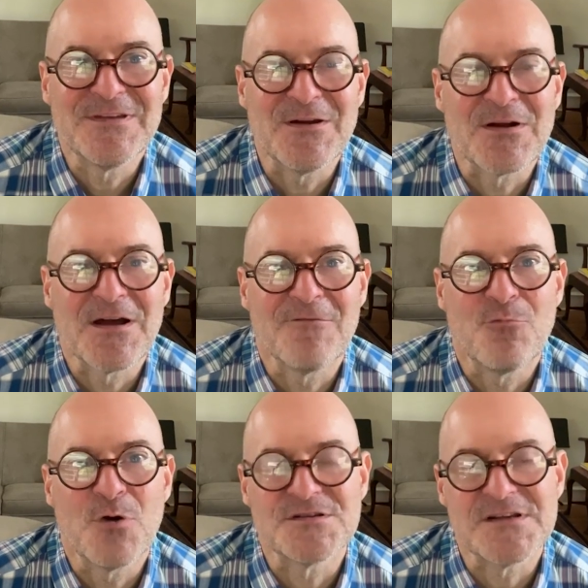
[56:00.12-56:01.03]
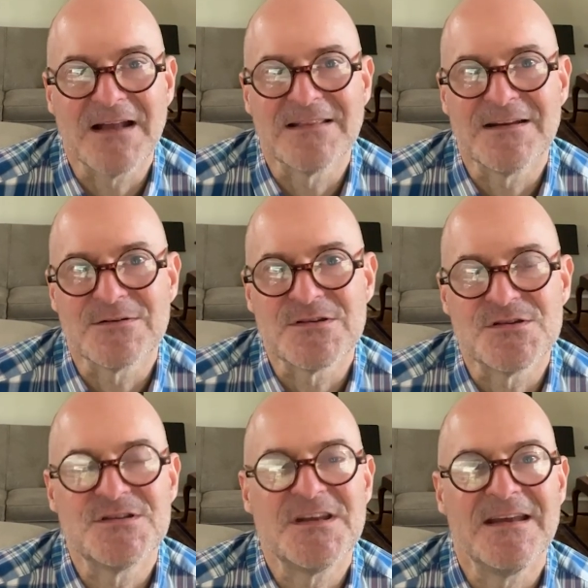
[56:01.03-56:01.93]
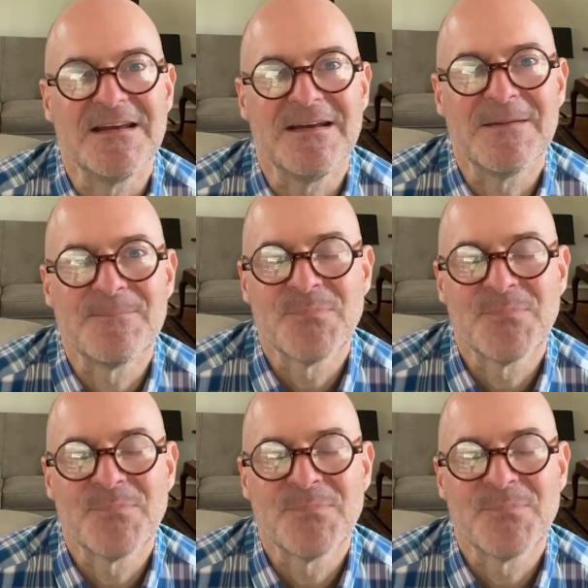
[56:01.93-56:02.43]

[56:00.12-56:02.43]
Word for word: you know, kind of what's out there to see.